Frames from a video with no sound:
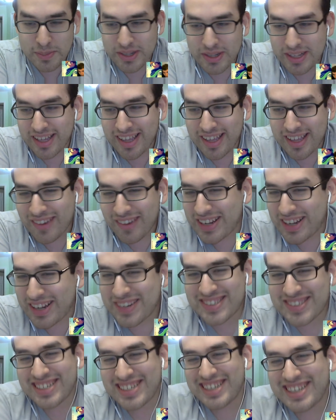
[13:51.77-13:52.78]
But when it
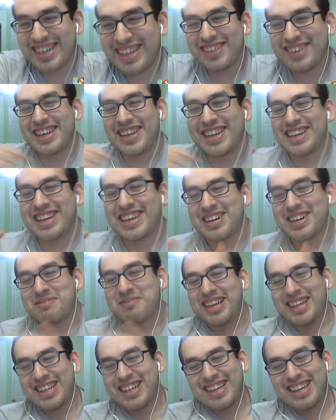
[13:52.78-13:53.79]
comes to King Recon,
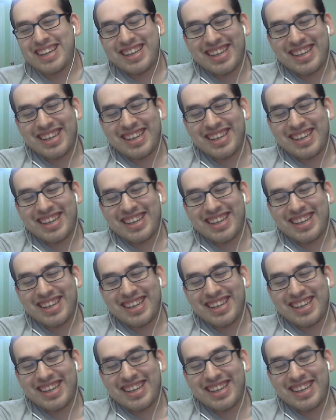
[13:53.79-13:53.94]
man,